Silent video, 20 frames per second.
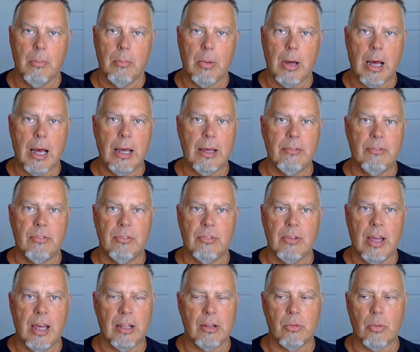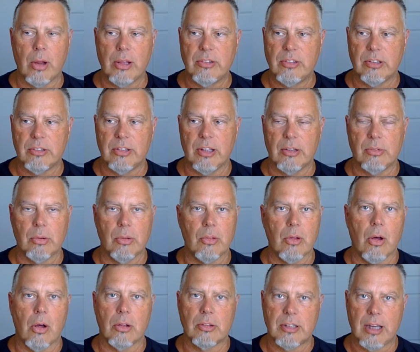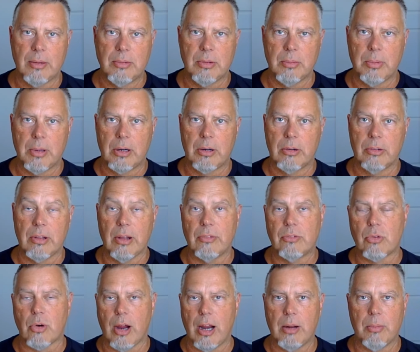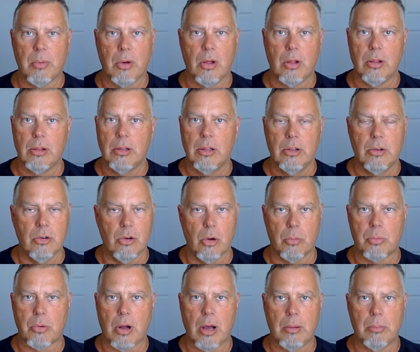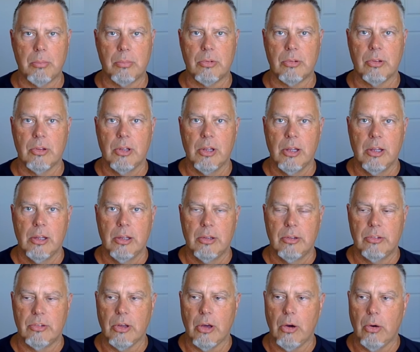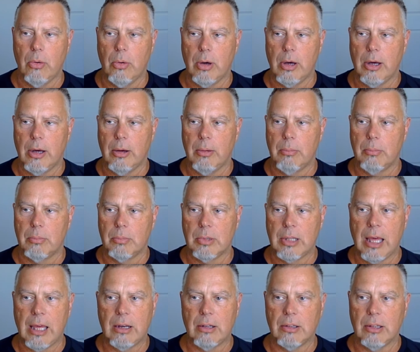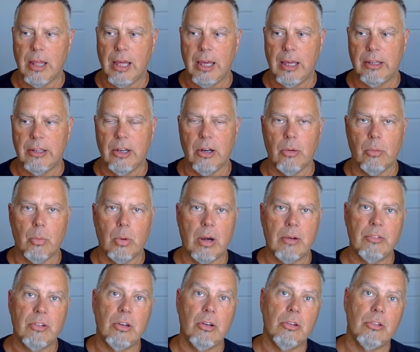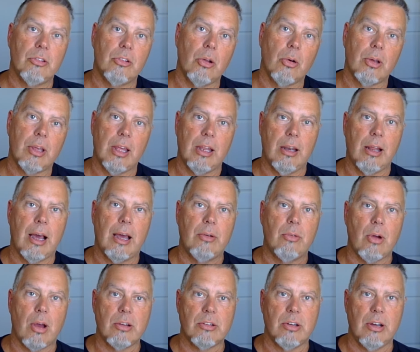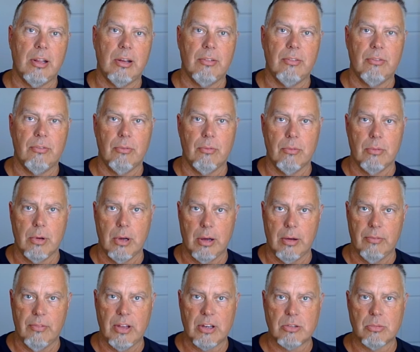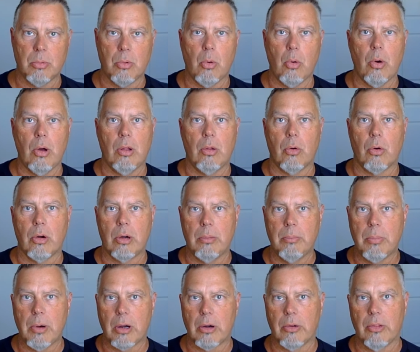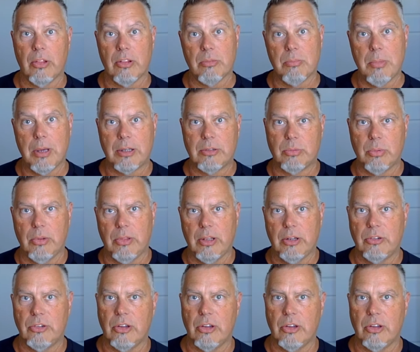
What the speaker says: I've had great success with all types of butters, and I've tried them all, no problems. So Land O'Lake, whatever you do, just don't get hydrogenated vegetable oil or any butter that's mixed with it.